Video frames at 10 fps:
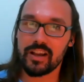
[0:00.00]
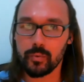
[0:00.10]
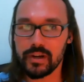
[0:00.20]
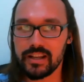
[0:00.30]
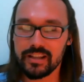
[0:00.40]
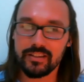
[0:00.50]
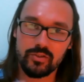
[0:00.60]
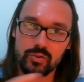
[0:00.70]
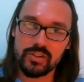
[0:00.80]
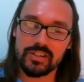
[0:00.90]
on reading
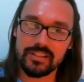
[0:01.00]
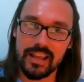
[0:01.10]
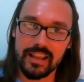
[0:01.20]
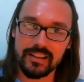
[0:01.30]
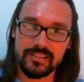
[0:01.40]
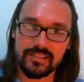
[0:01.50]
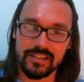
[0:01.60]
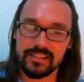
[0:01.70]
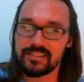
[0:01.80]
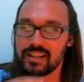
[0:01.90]
nutrition texts
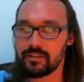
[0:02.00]
instead